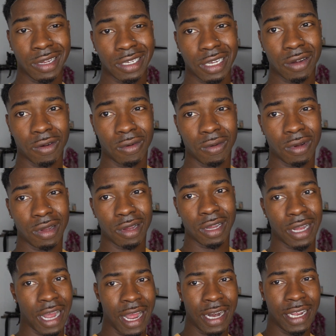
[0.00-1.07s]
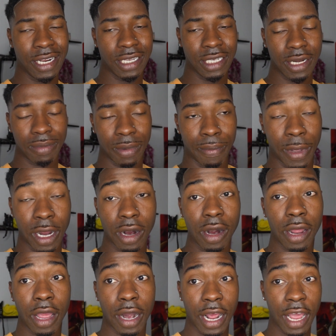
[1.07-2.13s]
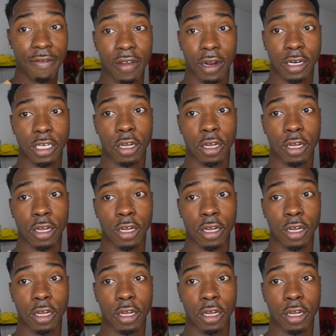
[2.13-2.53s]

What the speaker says: So I needed something bigger and heavier.